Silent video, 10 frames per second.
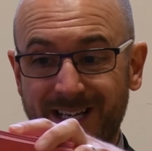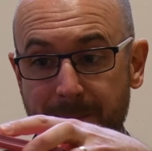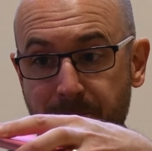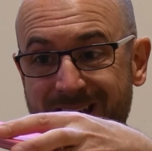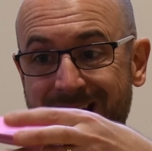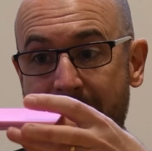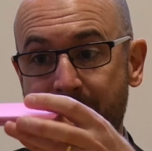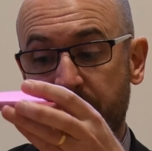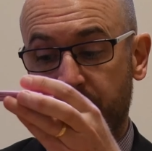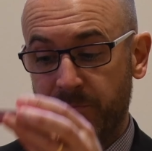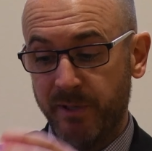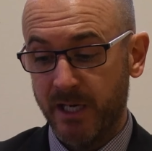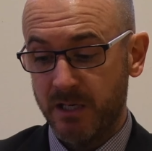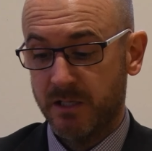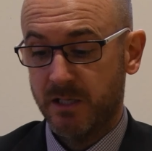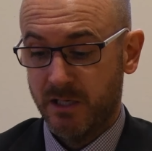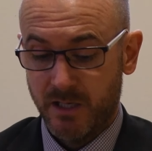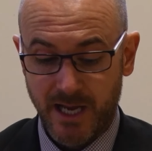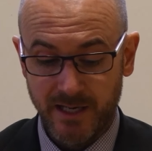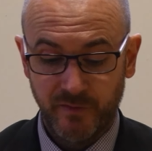would get bigger and bigger and bigger.
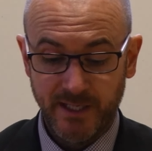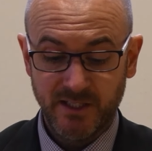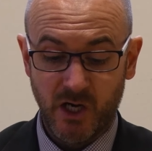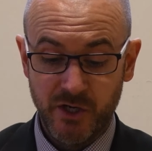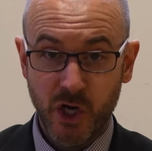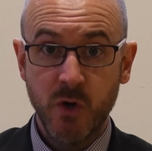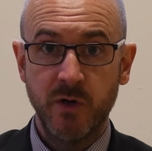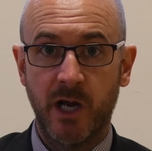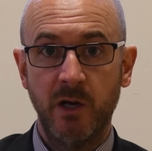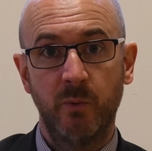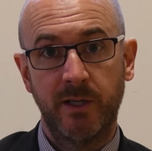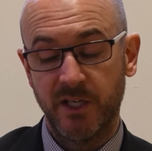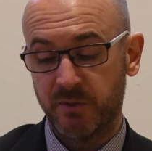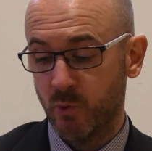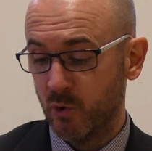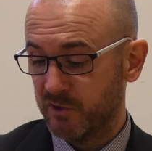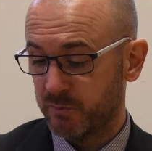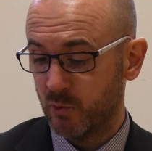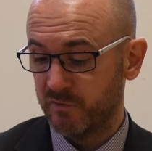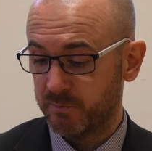And the things that I don't know would get smaller and
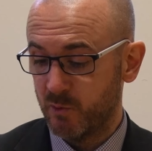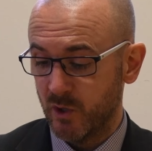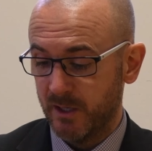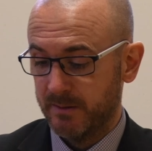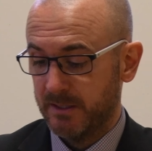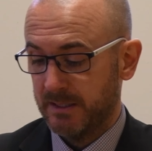smaller and smaller.